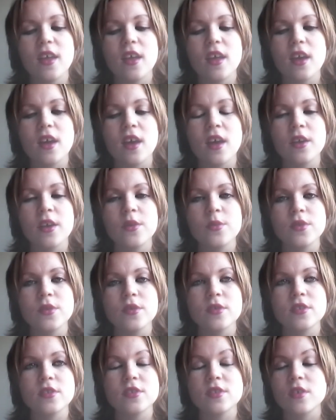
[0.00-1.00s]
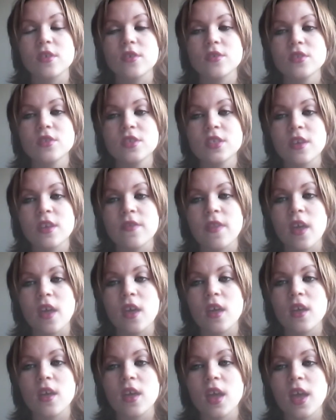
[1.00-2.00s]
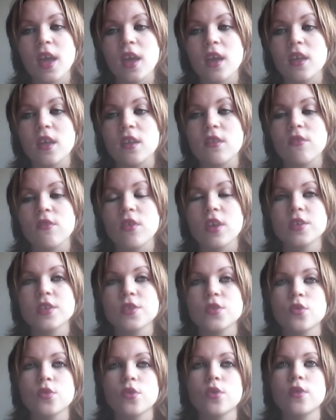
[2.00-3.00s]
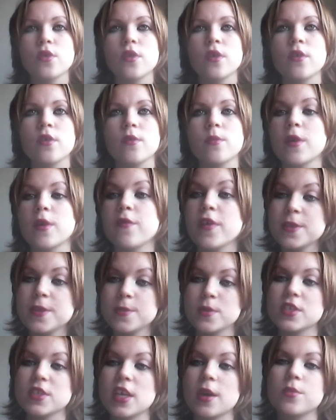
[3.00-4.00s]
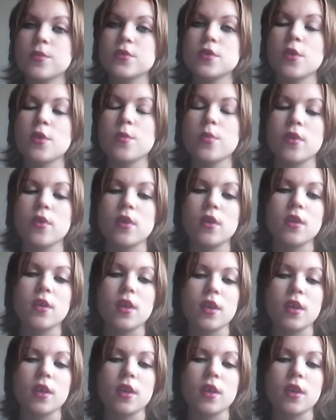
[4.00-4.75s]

I was just sitting there, and I saw that my Facebook tab was open,